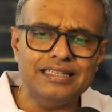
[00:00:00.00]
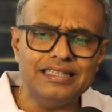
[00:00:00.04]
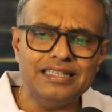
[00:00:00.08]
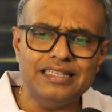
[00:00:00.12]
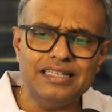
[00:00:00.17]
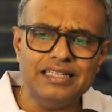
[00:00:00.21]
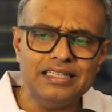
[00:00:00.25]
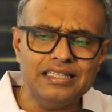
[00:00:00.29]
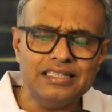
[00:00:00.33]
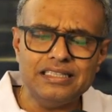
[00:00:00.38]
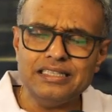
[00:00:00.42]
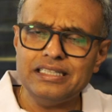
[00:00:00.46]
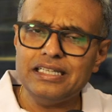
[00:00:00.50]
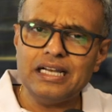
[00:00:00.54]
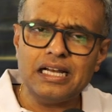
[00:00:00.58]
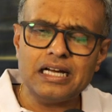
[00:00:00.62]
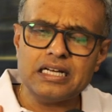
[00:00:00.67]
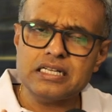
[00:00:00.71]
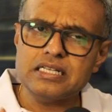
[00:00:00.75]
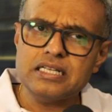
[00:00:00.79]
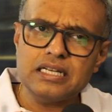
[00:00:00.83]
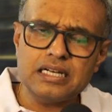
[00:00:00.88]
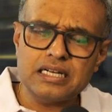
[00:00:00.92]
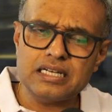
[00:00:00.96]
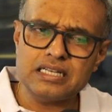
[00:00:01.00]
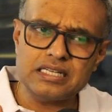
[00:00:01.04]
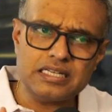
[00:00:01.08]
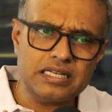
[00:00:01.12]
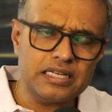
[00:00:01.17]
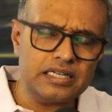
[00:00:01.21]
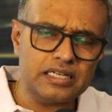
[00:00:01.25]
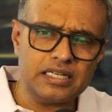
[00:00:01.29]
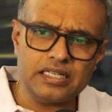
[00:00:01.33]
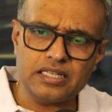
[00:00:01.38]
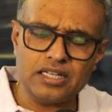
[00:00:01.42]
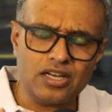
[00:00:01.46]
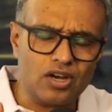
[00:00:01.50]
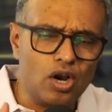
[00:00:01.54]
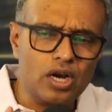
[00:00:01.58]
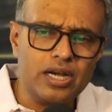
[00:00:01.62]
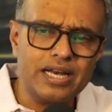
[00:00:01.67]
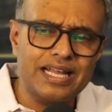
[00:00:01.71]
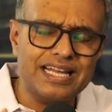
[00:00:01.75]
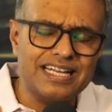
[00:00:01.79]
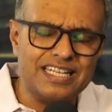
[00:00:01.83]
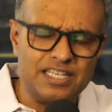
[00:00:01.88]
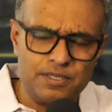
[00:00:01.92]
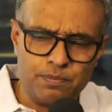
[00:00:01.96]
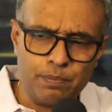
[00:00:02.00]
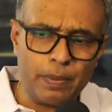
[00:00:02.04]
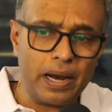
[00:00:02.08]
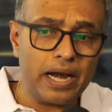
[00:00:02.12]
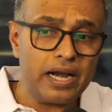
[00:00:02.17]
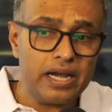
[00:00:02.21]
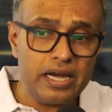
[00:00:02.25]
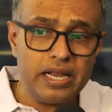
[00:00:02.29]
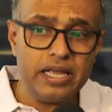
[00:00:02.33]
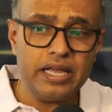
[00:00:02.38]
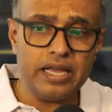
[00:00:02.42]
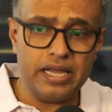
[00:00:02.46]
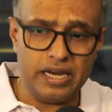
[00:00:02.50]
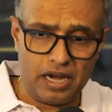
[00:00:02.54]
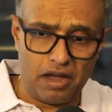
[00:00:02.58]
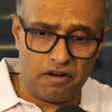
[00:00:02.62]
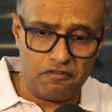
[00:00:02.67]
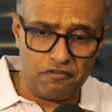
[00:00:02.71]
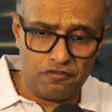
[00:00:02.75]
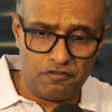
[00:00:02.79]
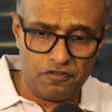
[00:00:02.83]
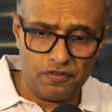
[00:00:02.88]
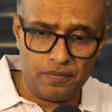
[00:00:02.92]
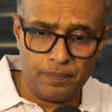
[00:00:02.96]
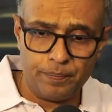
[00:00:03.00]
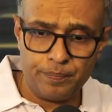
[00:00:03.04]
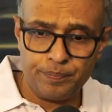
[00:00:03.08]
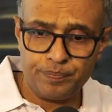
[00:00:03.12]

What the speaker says: the lungs are restricted. They're not expanding enough.